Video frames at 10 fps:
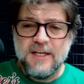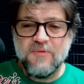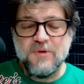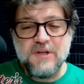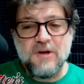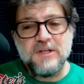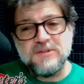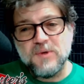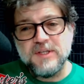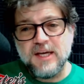If we're talking
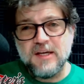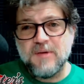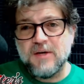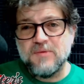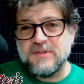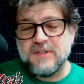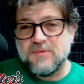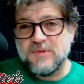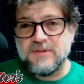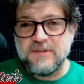twin cam, I would
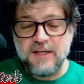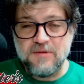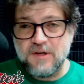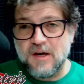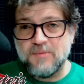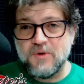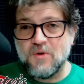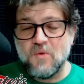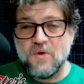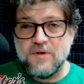stick with a standard copper
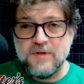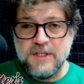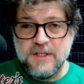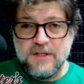core,